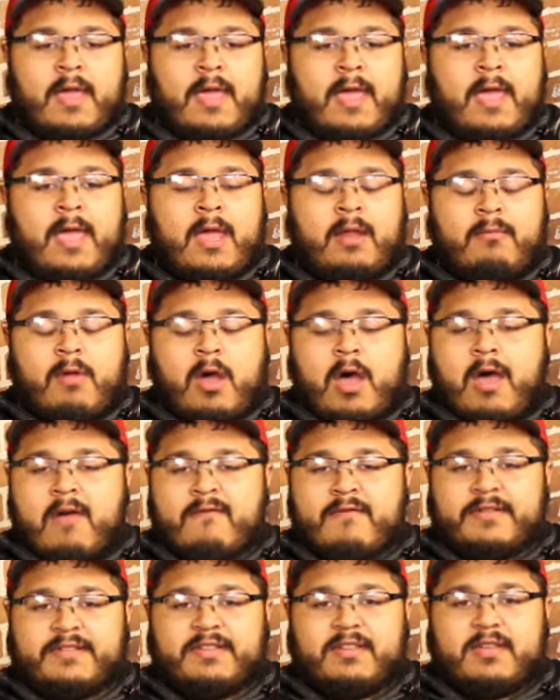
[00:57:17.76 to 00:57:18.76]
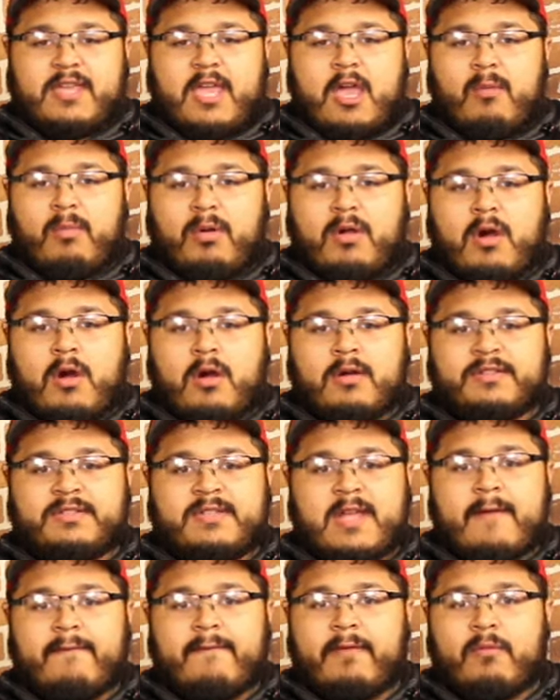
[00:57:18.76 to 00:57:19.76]
And obviously, Cale Makar is
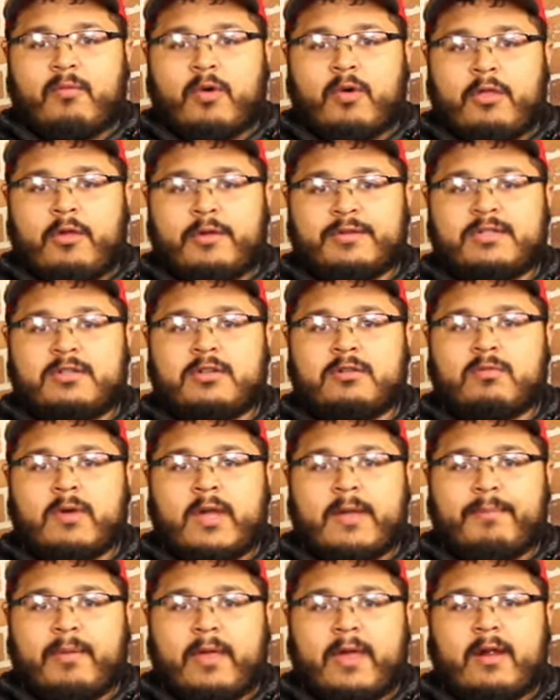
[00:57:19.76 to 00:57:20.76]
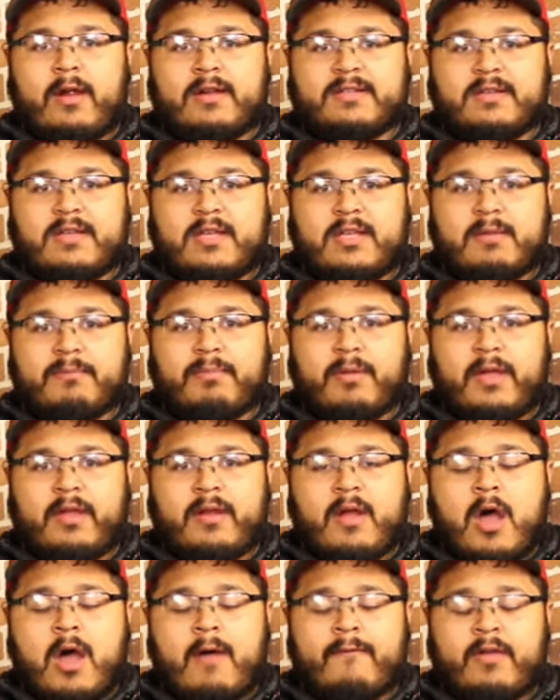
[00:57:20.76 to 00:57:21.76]
definitely one of those two-way players that he can
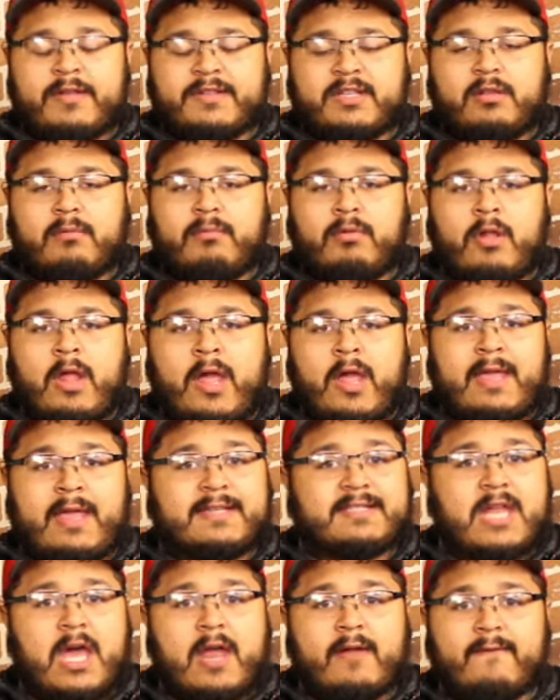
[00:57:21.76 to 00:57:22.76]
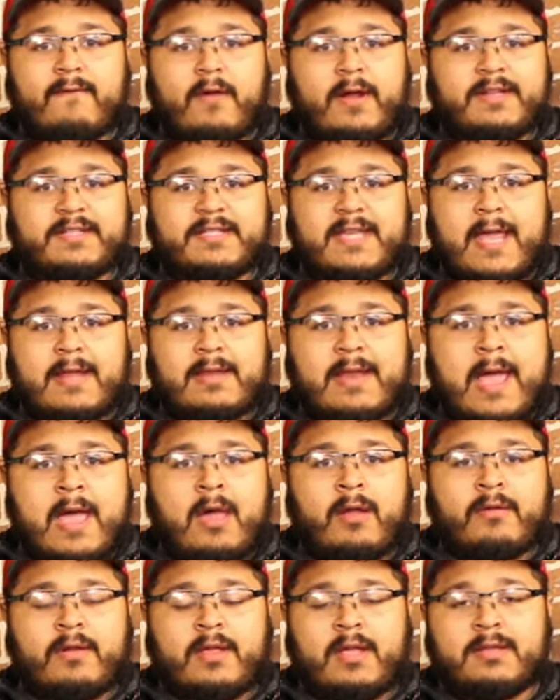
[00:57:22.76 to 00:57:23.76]
play obvious on the blue line, and he's not afraid to skate
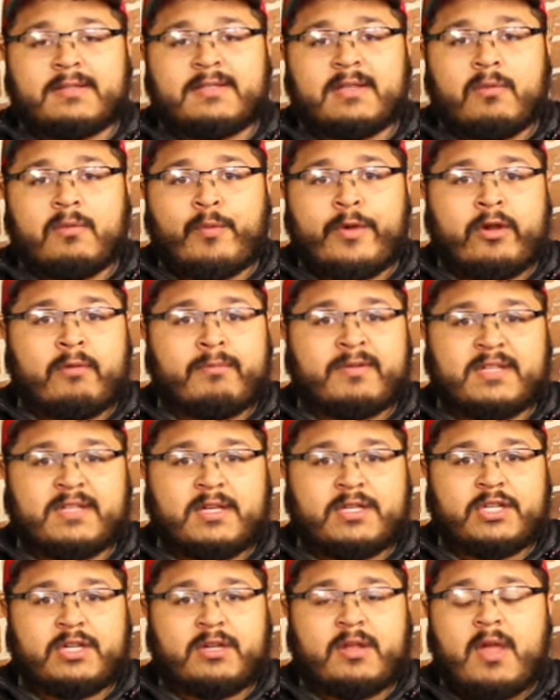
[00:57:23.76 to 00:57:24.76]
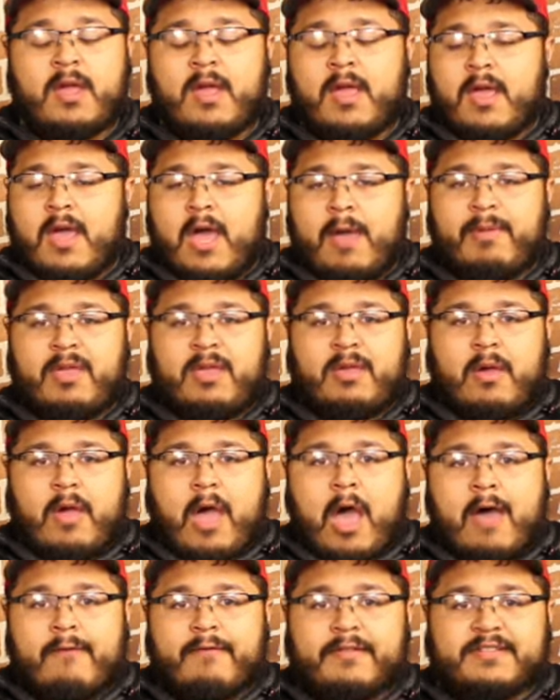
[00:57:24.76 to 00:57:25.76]
down into the winger position. I mean,
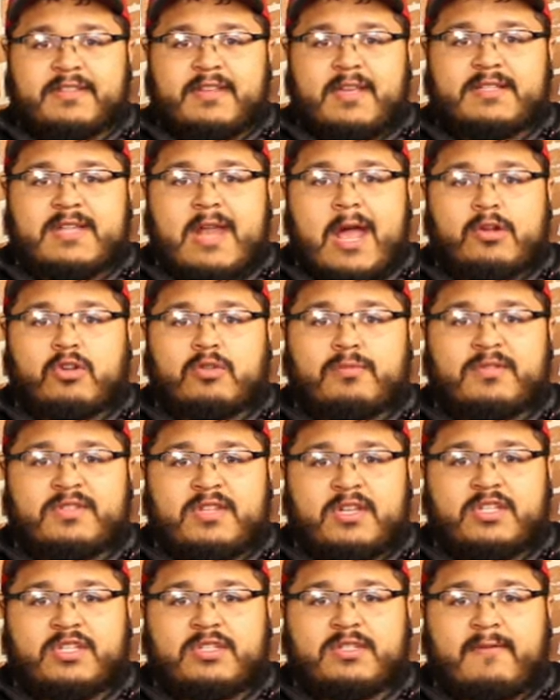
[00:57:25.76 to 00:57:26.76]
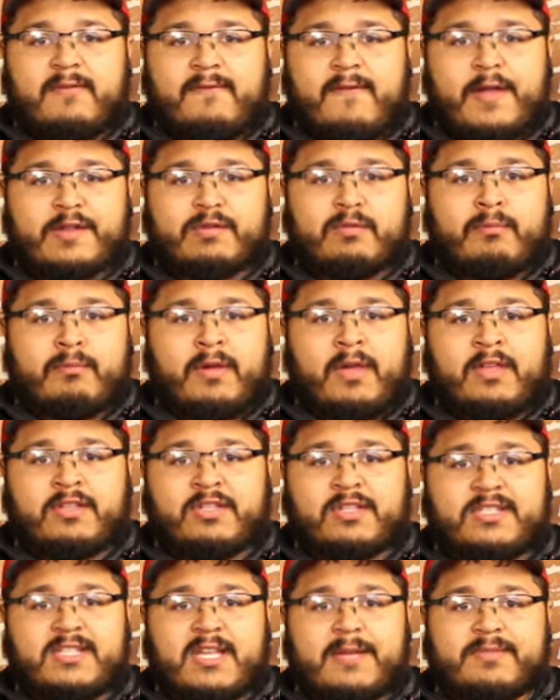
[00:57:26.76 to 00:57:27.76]
obviously, his natural position is defenseman, but it
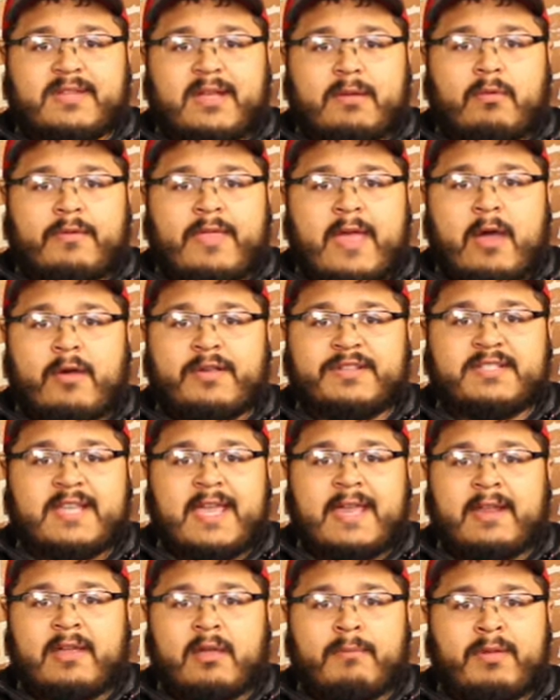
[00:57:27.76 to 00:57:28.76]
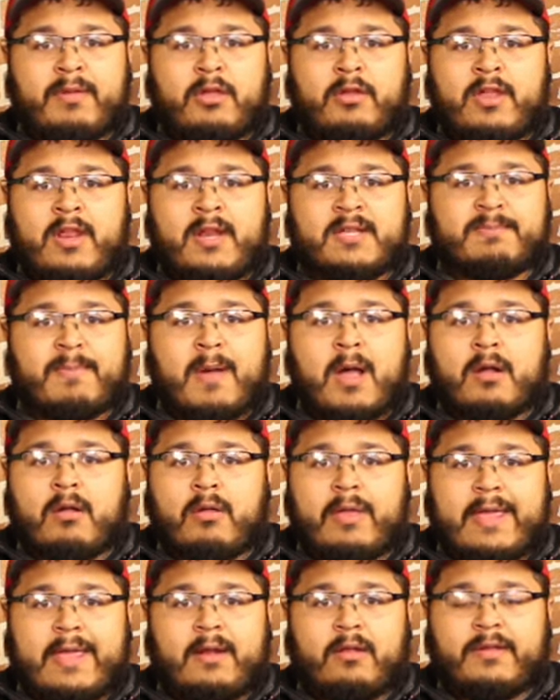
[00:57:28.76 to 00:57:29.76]
just seems like with how his skating ability and his puck
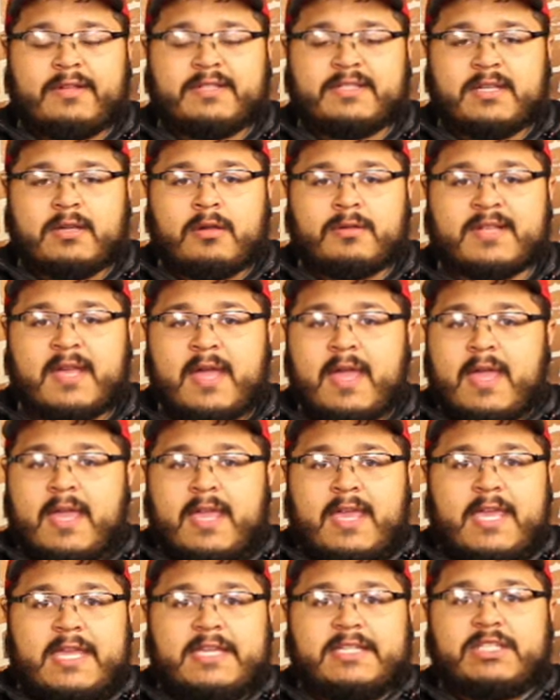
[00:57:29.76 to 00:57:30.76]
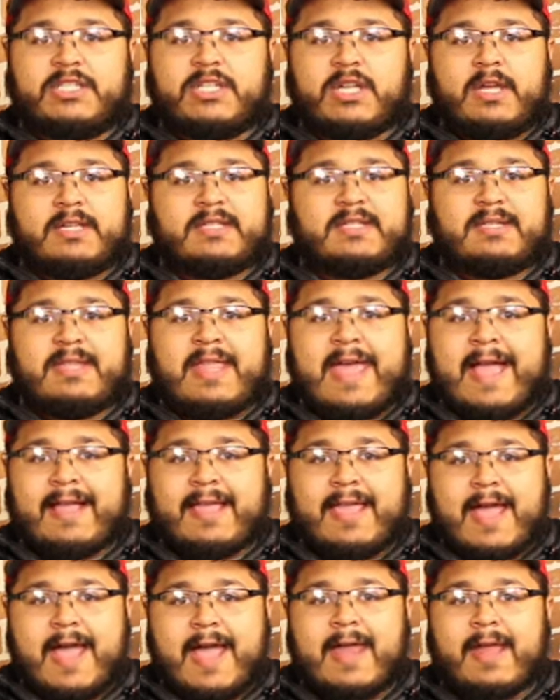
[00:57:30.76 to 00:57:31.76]
handling skills, he's just
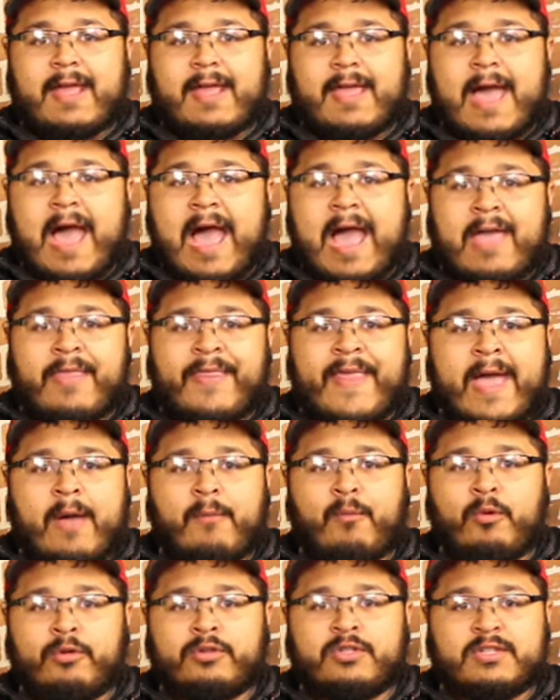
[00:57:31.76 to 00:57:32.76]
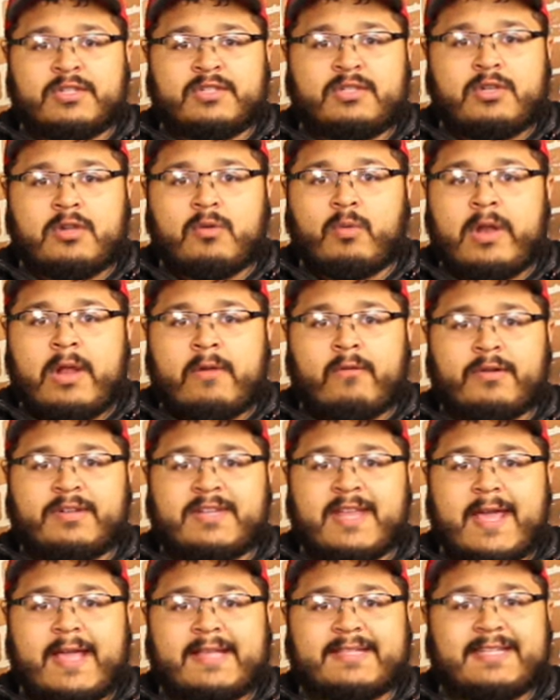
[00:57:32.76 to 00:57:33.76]
that kind of guy that will just do whatever
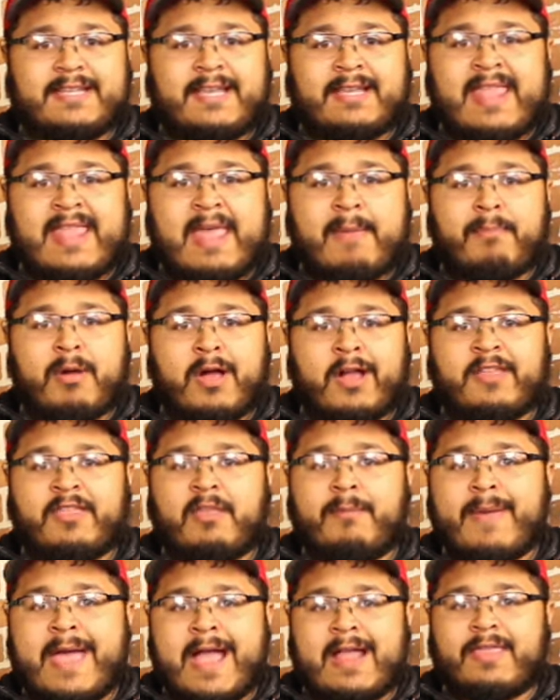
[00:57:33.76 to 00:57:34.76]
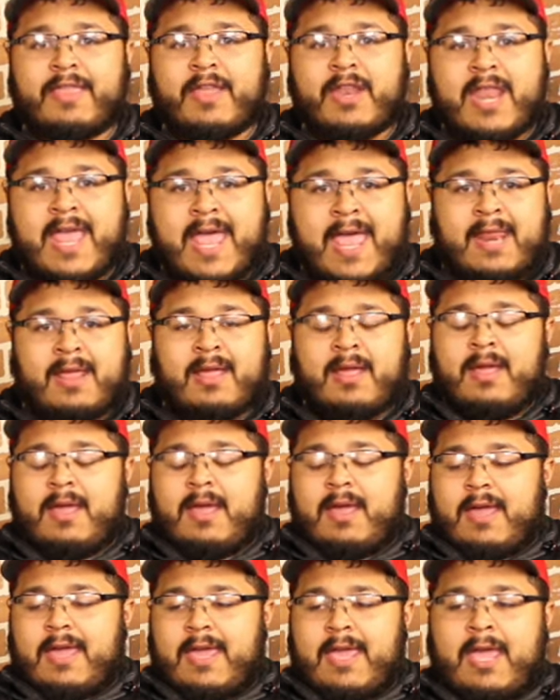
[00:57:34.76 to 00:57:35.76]
it takes to get that puck in the back of the net.
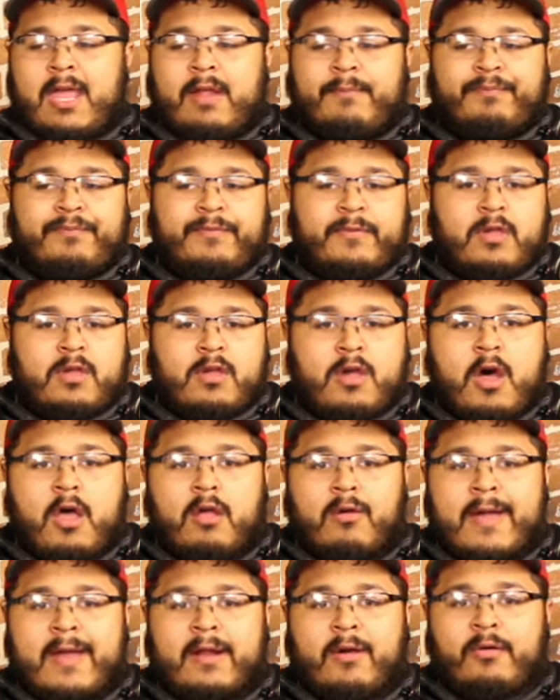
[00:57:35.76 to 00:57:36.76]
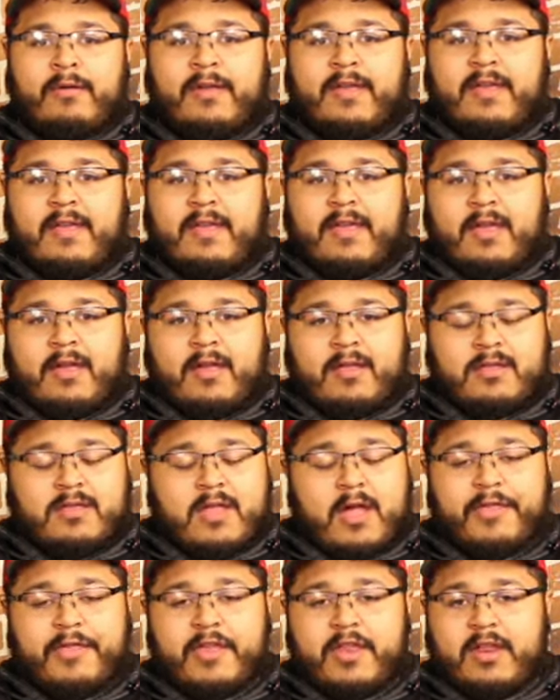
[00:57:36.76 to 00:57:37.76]
And Colorado,
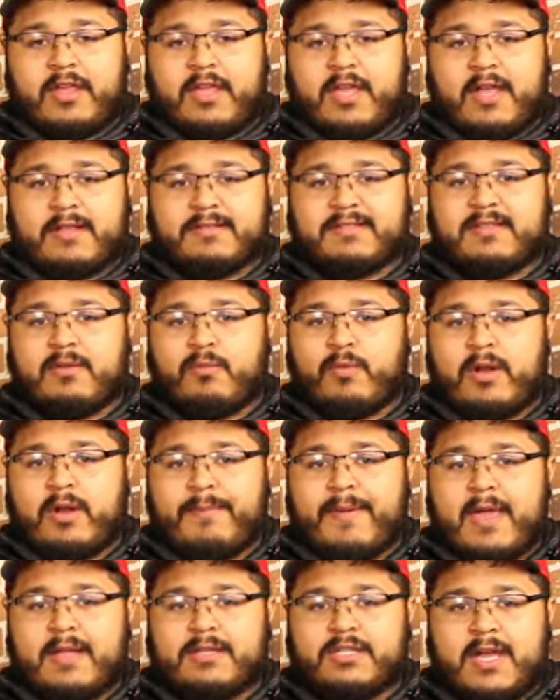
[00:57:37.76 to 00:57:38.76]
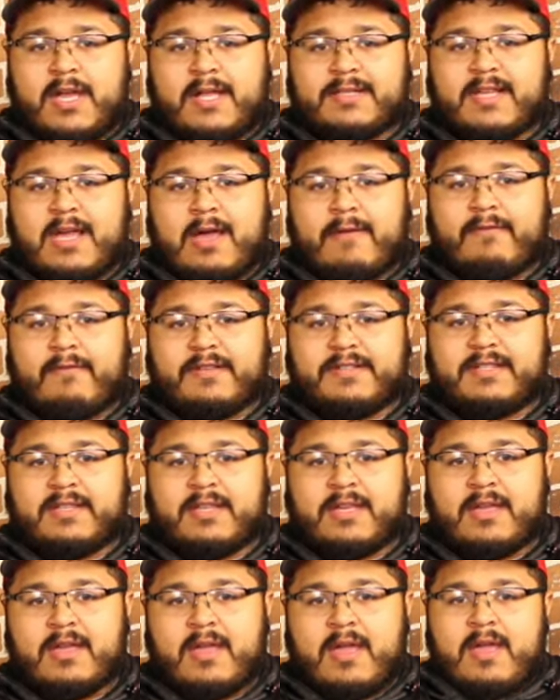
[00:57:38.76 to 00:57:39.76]
nothing against the Winnipeg Jets,
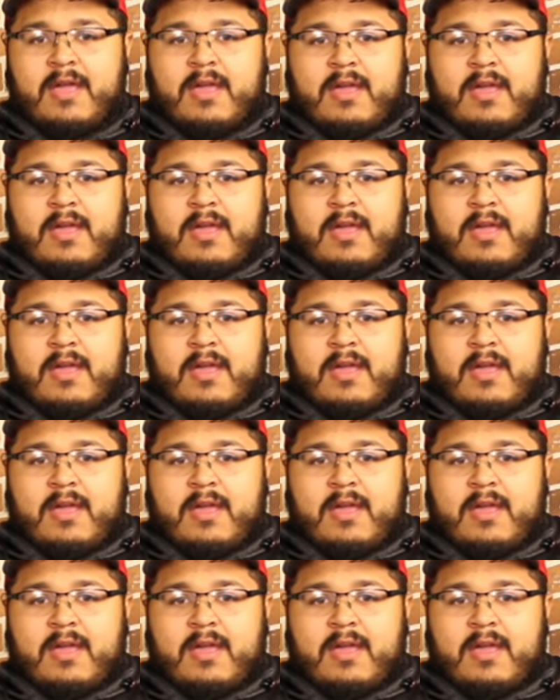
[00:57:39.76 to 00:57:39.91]
obviously.